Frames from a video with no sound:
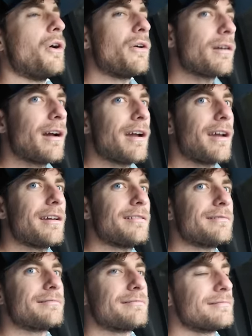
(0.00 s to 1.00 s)
Okay,
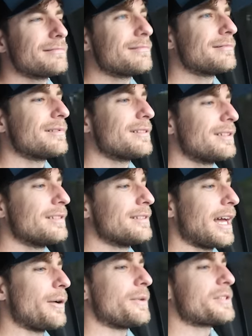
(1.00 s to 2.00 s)

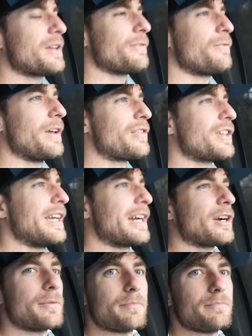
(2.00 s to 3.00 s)
that was a fifth
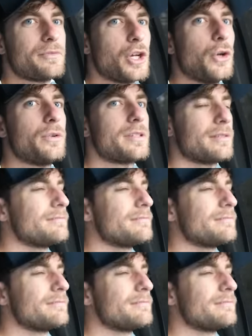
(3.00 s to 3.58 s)
gear toot.